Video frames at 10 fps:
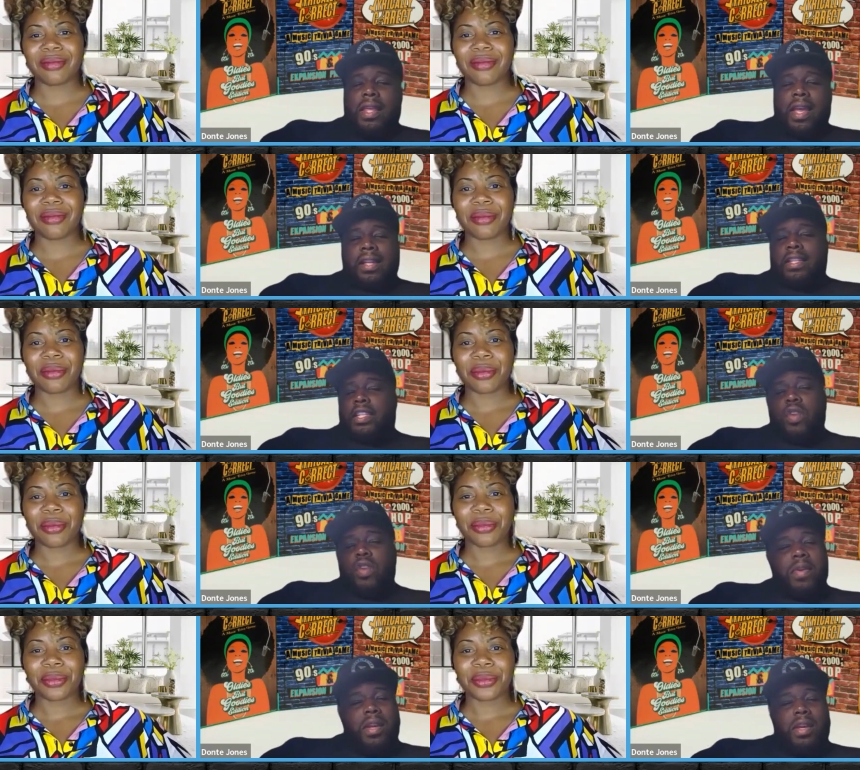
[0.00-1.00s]

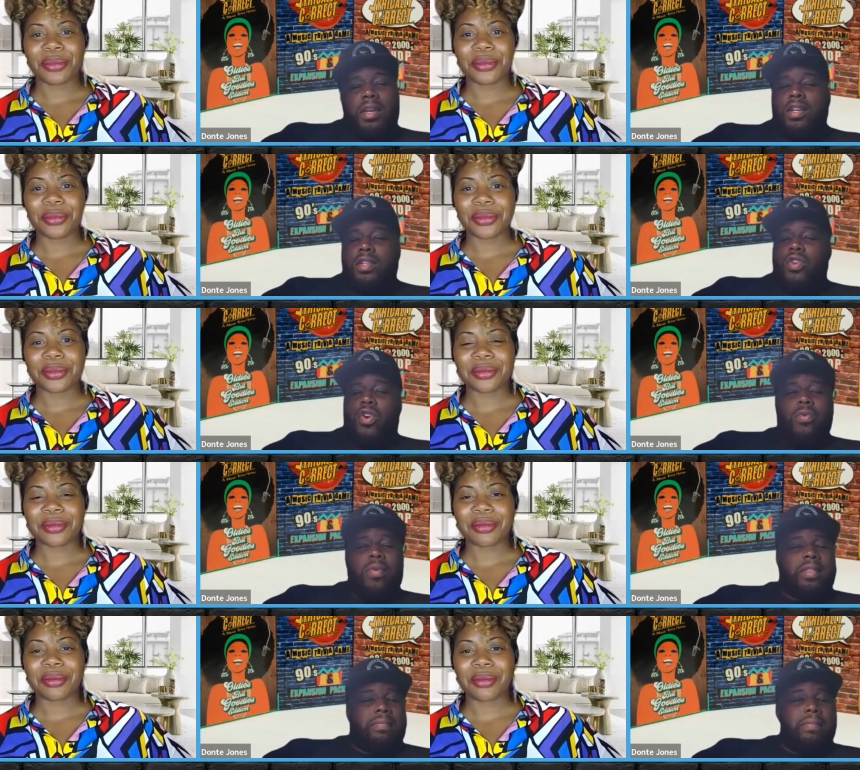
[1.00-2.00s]
Speaker 1: distributors or with
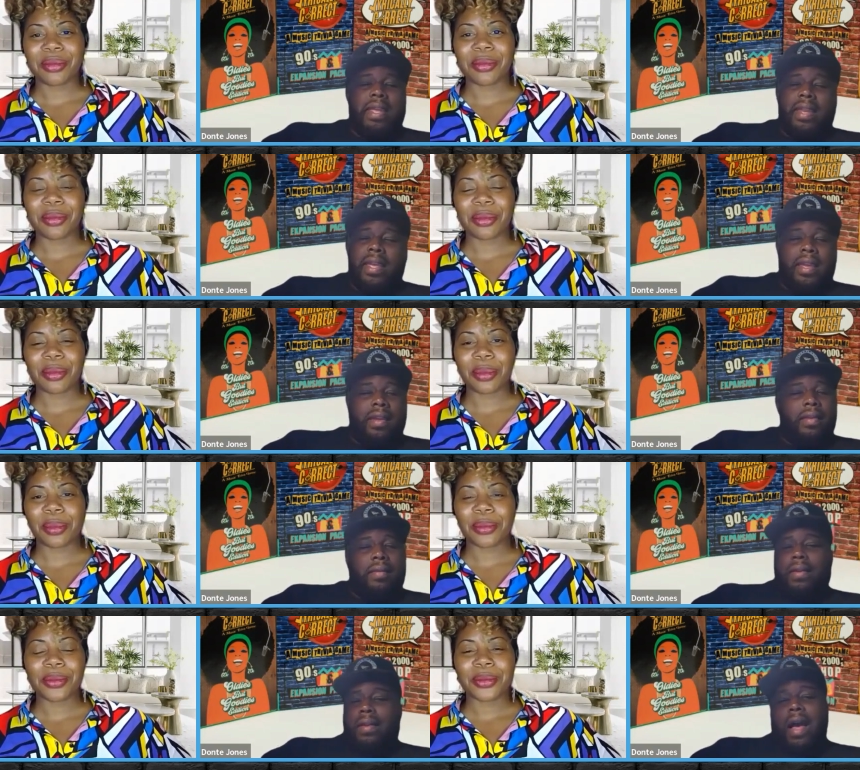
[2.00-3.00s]

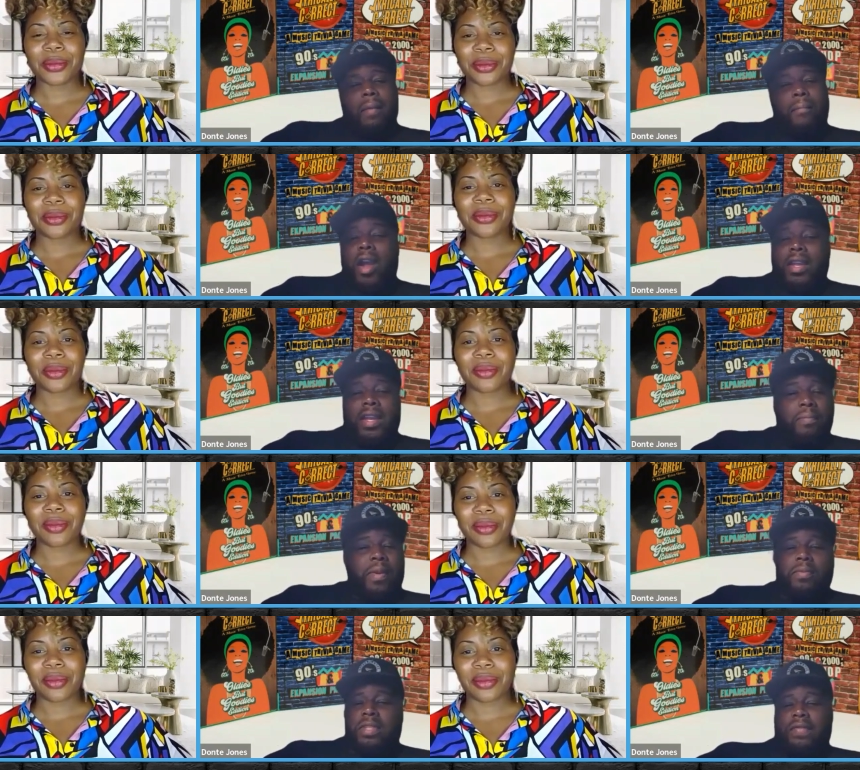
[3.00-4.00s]
marketing people,
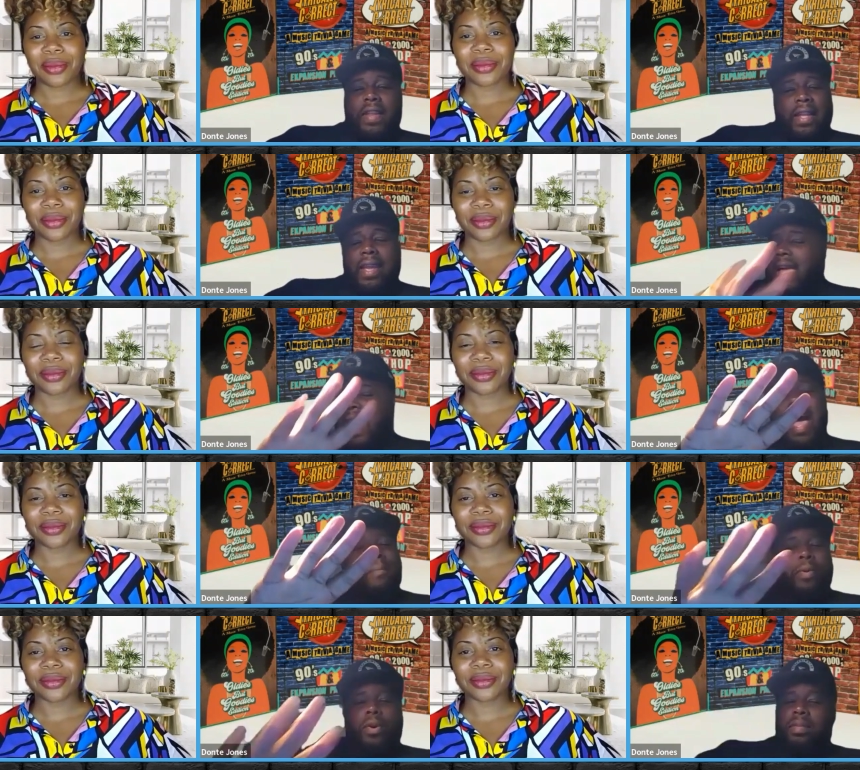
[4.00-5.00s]
stuff like that. I
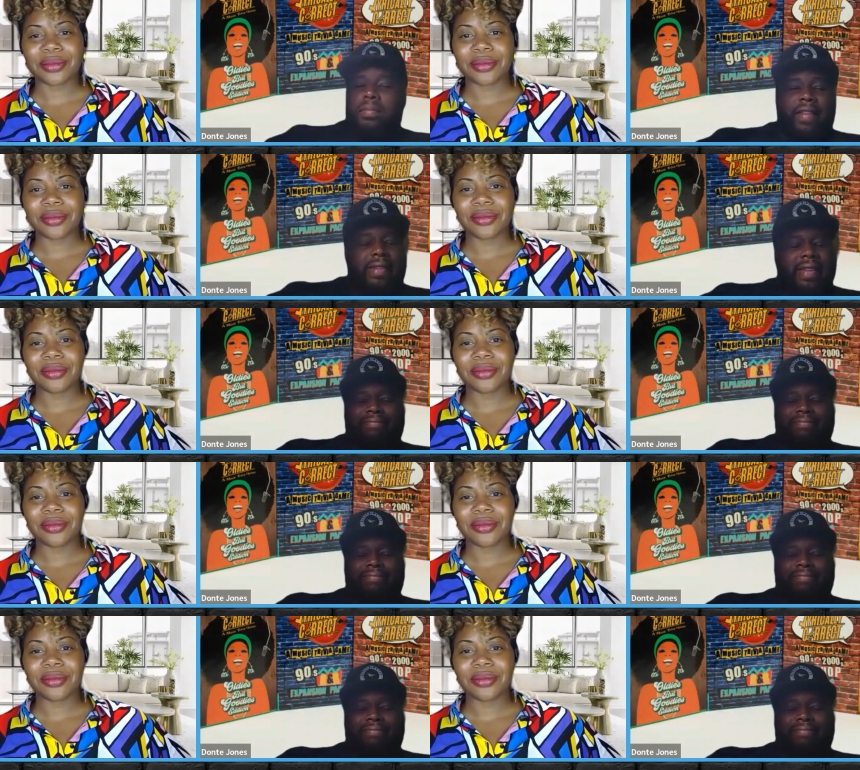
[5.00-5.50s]
pause the meeting right there.